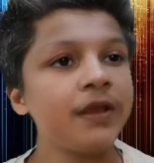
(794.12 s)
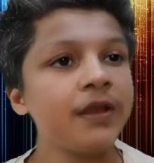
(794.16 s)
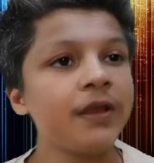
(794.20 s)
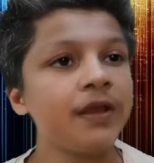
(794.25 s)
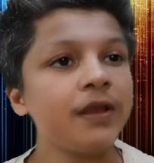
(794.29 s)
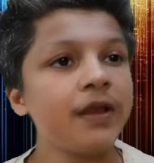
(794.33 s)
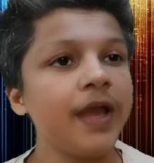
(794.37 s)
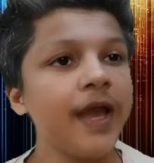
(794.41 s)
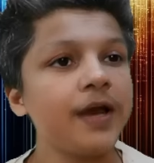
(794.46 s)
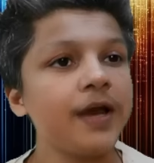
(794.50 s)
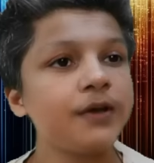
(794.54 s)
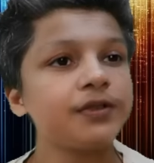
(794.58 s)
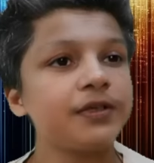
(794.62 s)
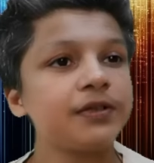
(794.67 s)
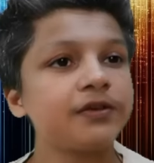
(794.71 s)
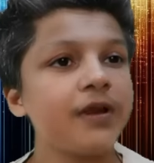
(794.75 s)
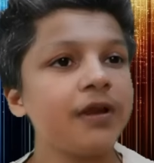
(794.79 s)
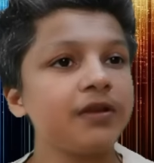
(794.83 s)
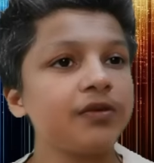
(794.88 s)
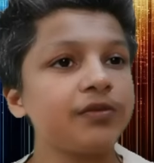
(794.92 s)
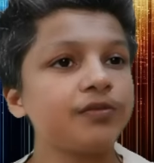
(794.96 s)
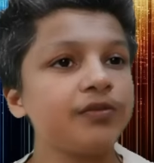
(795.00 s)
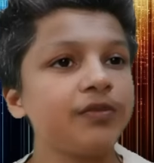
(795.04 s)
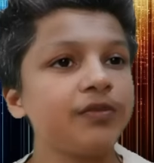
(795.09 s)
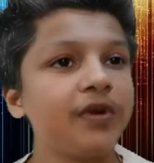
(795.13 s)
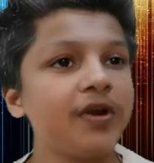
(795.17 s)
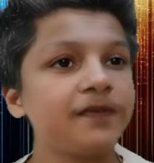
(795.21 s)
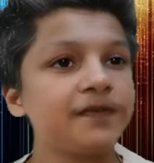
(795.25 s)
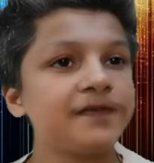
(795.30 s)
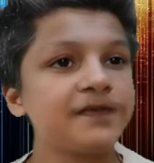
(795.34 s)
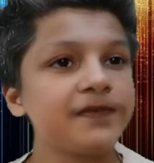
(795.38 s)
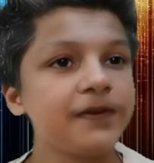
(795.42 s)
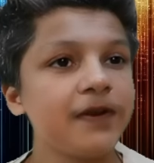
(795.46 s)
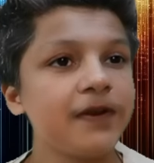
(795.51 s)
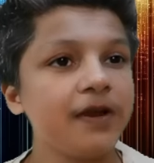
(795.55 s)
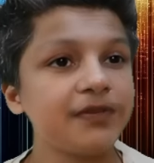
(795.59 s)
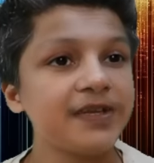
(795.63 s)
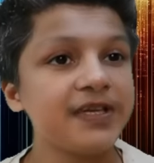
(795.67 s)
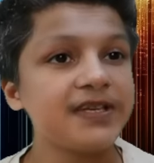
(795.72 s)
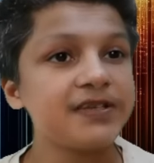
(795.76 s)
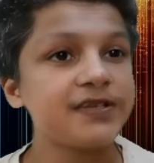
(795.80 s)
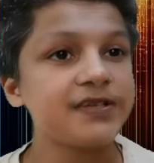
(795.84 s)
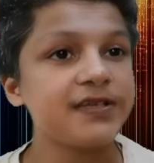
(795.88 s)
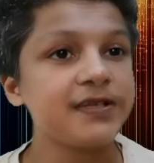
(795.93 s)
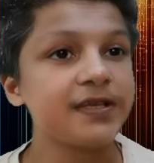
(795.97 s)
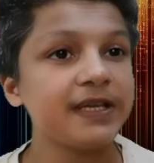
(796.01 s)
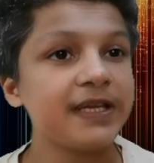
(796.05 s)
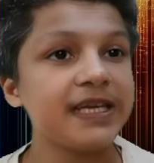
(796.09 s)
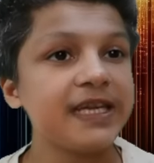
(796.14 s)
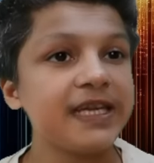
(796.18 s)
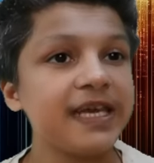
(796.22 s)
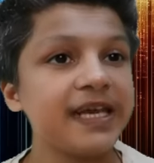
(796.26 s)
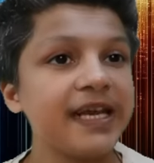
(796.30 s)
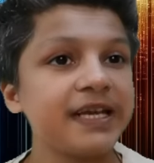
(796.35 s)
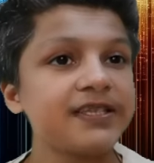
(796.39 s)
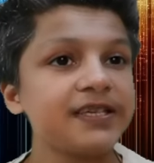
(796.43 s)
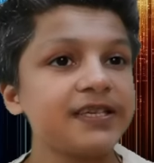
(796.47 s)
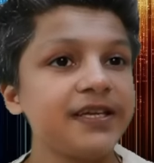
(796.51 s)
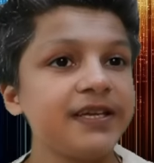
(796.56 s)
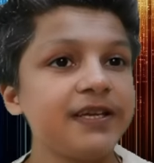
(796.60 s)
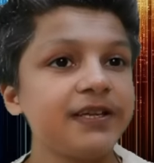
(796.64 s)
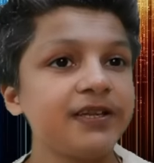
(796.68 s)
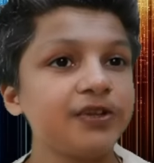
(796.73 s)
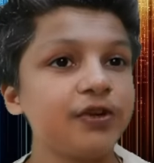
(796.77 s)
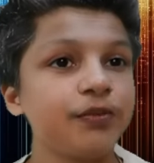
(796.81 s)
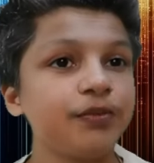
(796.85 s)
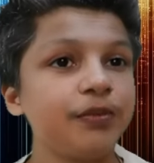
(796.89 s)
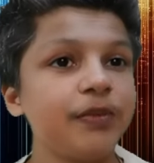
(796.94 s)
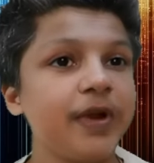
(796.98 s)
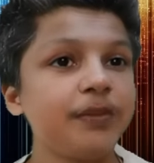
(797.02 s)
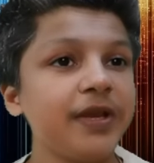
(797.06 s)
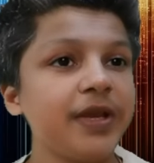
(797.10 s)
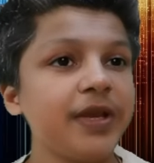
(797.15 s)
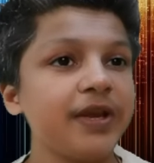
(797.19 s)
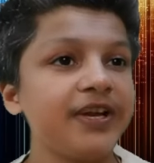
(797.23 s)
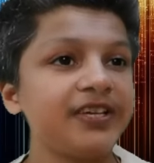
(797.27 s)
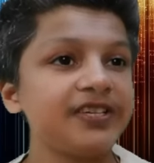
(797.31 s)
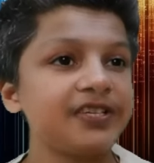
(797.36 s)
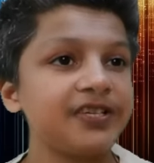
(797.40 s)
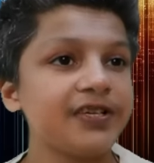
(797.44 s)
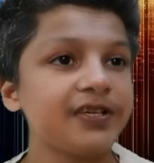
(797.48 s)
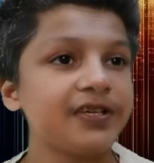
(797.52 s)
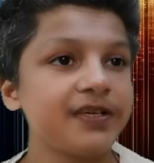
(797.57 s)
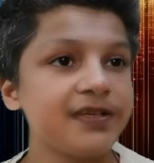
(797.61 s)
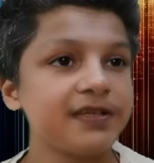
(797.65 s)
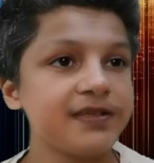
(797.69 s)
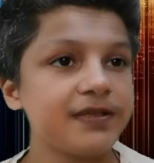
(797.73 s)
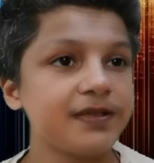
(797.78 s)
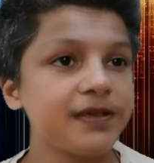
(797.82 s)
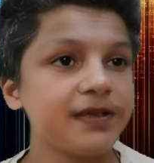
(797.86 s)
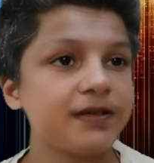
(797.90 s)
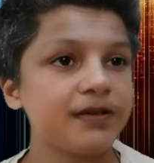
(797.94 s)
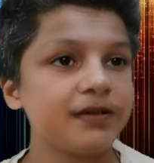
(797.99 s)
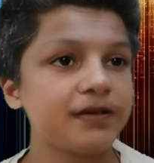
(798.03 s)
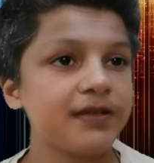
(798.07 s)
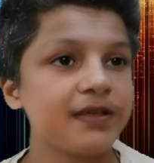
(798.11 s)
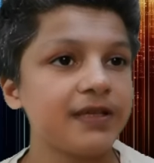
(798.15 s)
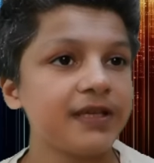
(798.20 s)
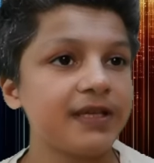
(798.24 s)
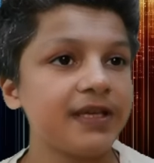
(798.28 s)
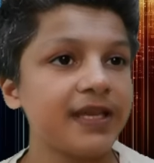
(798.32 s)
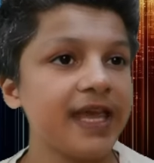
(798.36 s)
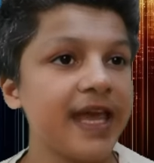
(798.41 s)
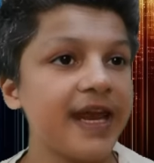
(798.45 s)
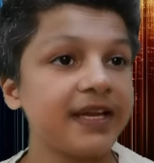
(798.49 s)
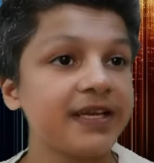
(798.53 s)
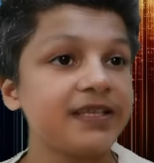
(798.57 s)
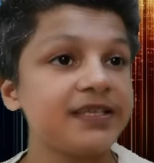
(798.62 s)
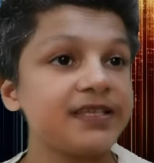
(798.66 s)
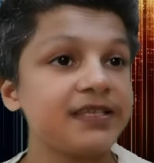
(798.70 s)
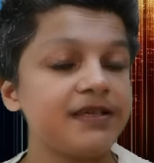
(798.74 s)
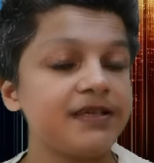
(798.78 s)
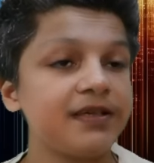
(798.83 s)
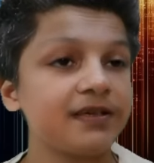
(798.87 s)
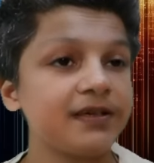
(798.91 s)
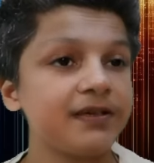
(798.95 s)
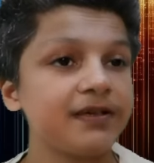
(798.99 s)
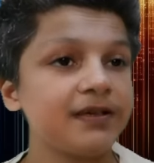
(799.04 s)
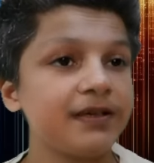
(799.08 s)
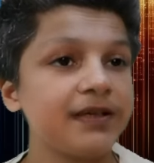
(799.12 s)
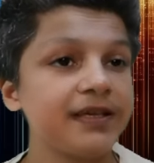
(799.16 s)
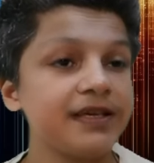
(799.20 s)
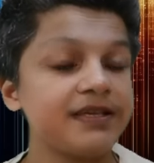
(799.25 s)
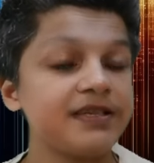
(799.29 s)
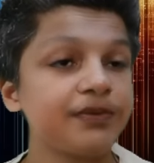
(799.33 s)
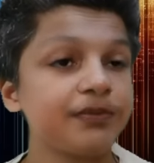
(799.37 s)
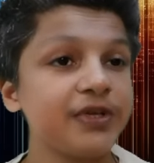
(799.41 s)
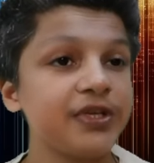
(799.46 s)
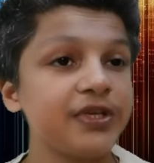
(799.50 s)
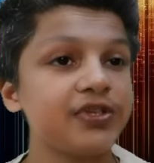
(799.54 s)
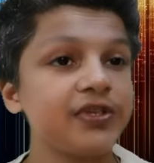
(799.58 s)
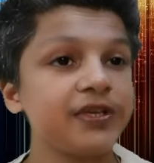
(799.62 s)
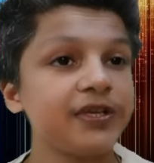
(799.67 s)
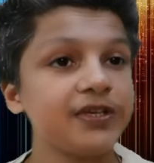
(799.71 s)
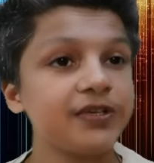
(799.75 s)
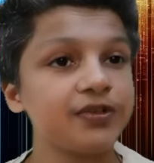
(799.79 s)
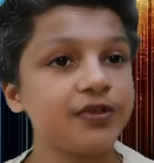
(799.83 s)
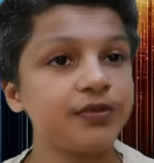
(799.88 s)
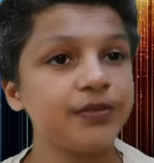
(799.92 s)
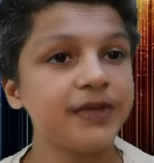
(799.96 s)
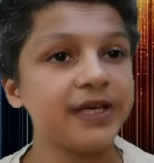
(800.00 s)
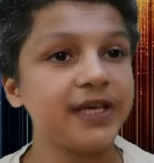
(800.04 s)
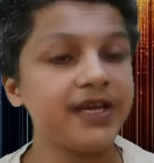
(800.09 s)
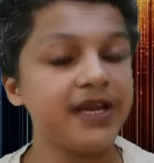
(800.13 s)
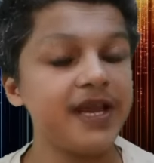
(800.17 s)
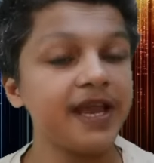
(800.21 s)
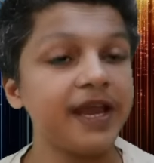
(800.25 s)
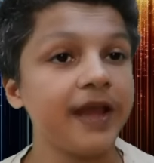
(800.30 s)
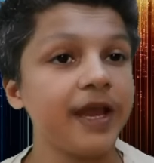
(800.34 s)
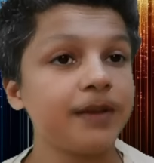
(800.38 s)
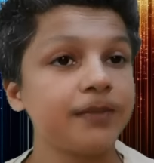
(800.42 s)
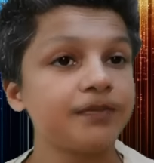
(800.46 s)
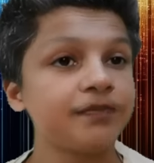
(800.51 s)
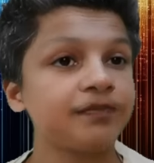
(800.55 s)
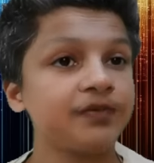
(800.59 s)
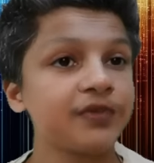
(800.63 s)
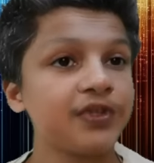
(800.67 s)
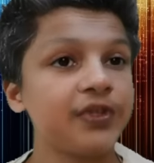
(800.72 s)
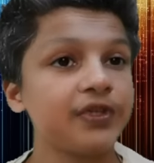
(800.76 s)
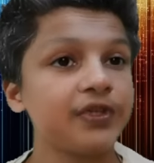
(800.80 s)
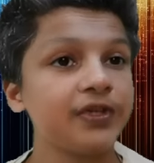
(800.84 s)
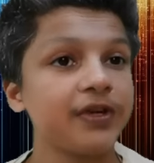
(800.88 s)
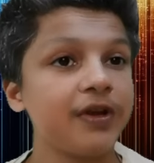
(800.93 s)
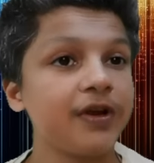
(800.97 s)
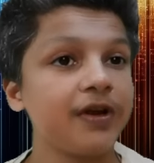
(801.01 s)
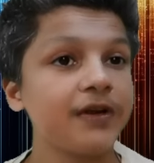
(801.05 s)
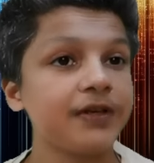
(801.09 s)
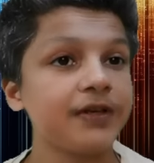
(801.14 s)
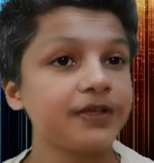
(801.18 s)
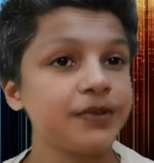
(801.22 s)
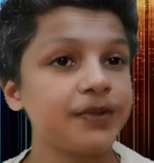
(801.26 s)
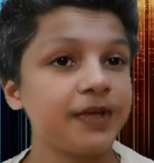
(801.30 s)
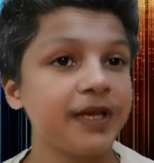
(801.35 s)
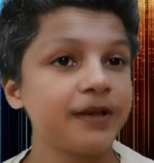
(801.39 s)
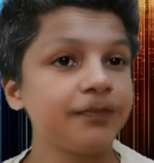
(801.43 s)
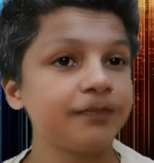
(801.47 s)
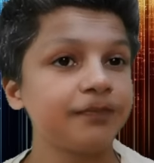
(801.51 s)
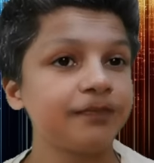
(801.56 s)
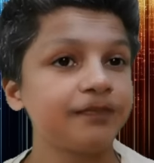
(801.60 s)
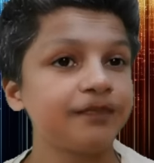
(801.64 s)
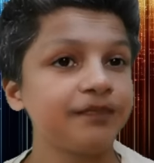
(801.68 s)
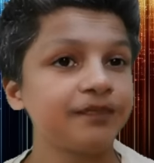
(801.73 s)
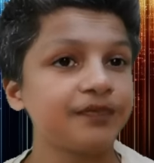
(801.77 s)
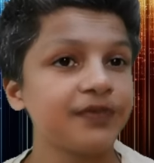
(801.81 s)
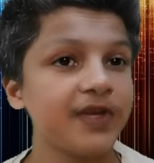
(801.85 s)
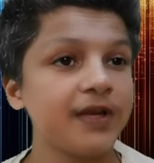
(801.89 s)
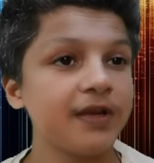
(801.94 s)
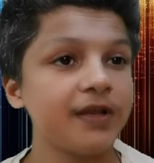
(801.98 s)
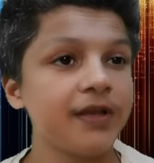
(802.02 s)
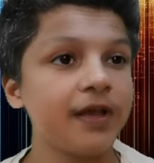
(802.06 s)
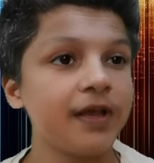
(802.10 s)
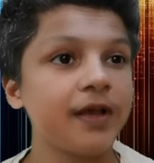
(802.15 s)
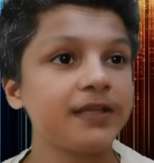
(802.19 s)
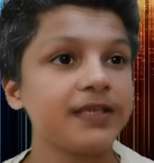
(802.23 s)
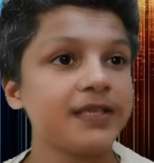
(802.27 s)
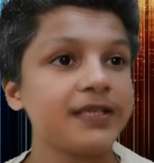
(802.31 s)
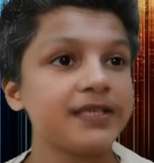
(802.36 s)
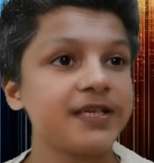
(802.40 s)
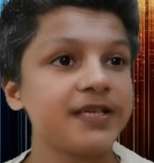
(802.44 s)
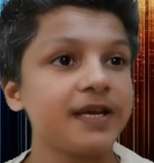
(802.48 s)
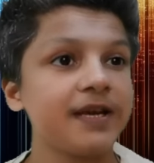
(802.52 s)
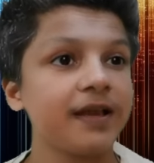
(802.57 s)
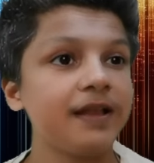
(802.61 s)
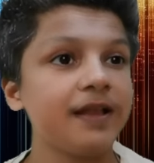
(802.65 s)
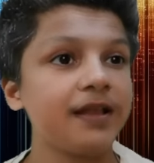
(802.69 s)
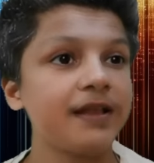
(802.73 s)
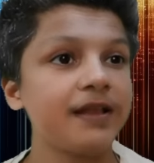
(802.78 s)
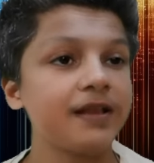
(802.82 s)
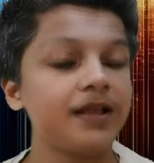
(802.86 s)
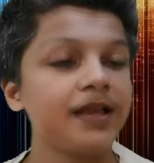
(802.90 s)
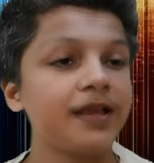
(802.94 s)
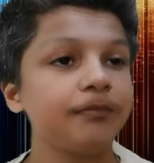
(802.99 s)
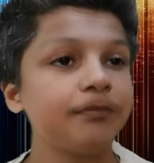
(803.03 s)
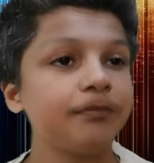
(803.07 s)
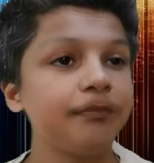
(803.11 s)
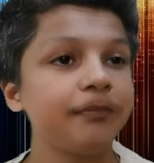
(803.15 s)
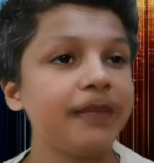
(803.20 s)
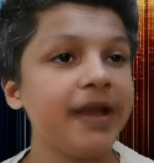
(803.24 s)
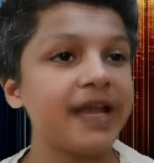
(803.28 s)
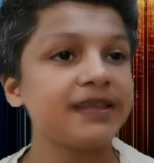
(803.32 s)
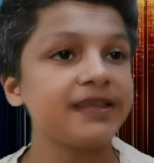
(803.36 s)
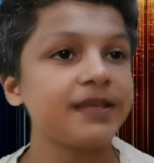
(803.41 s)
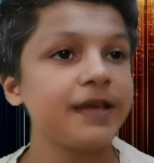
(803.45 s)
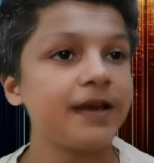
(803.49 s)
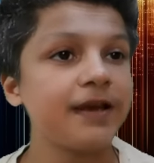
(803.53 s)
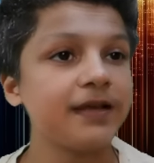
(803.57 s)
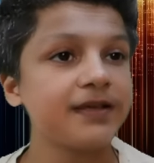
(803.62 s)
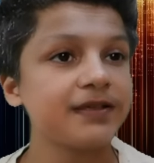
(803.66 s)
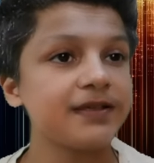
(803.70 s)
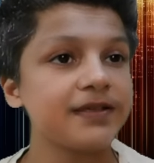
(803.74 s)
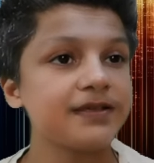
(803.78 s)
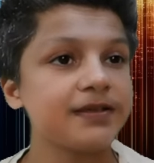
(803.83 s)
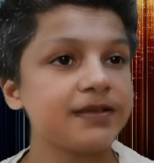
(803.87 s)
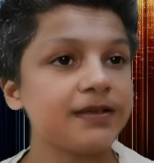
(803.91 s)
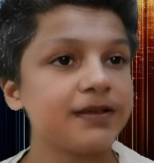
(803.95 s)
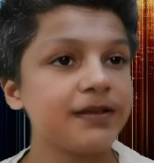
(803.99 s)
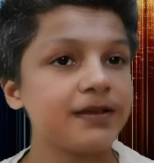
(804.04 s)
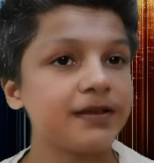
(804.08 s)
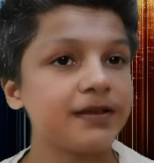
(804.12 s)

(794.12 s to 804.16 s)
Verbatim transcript: How The Rock morphs from this character into Mummy Returns. Character is a mystery to me and I'm sure to him. Along the trail, Matthias